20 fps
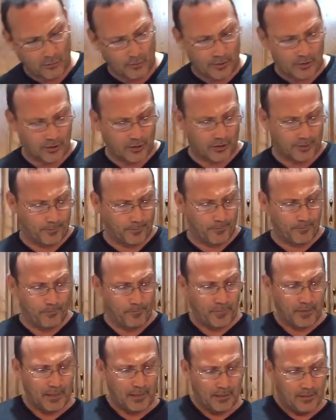much in.
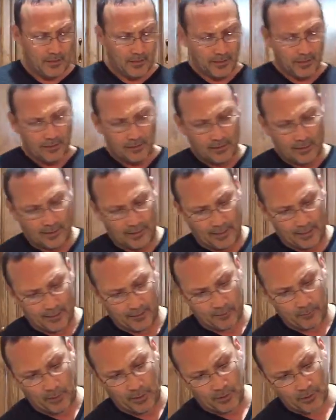I got a
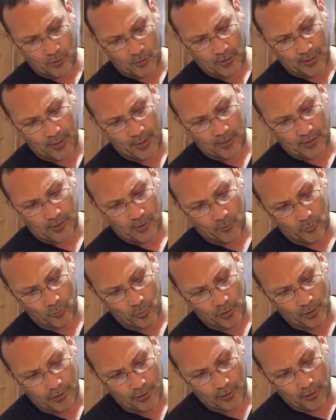bunch right here, some
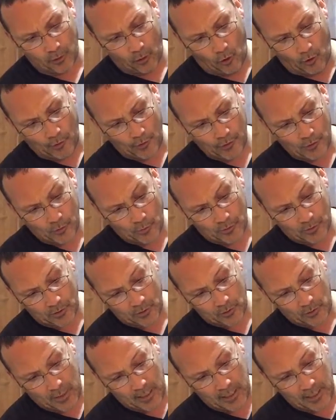really large
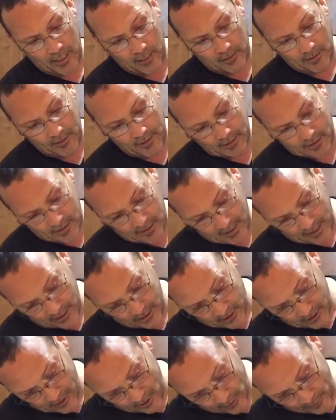ones right here in this section.